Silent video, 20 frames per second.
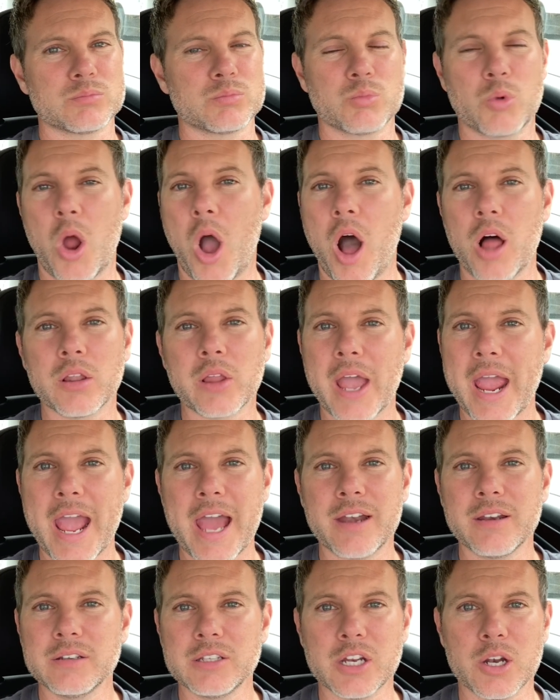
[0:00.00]
raw
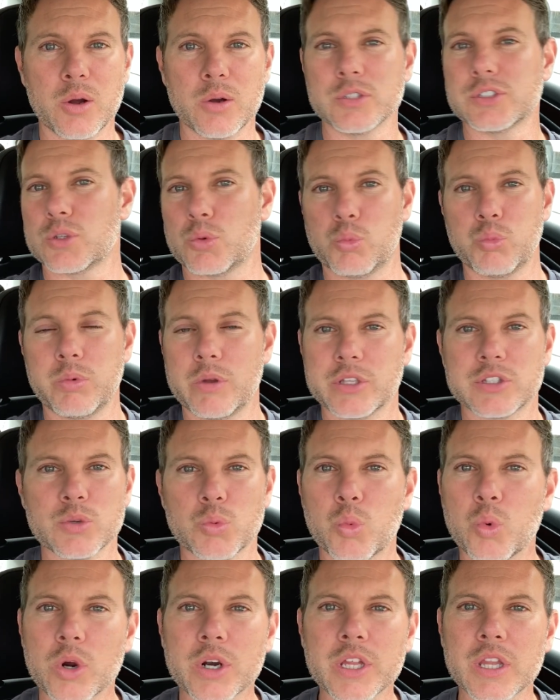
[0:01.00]
land, it's a
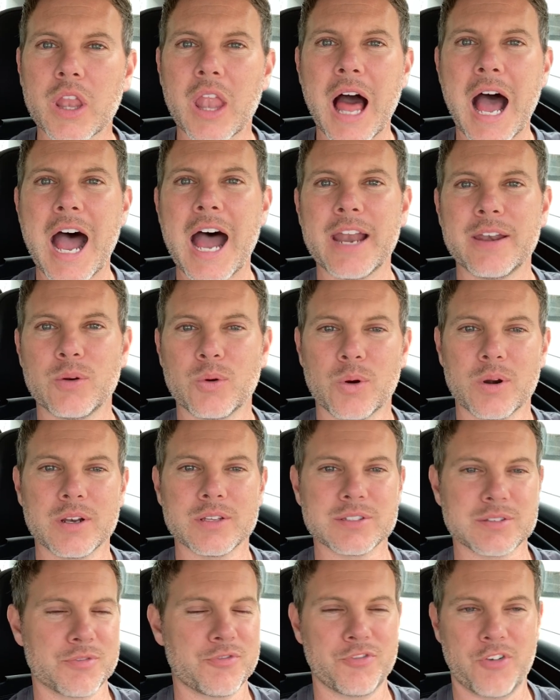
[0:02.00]
wooded lot or
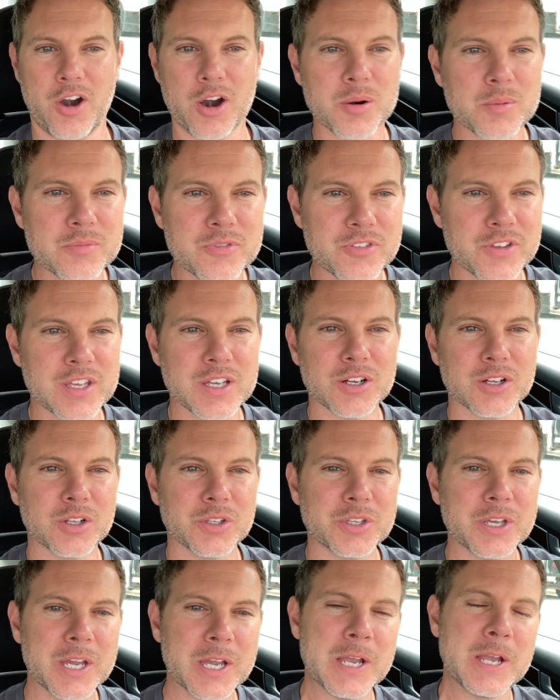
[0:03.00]
it's a farm field,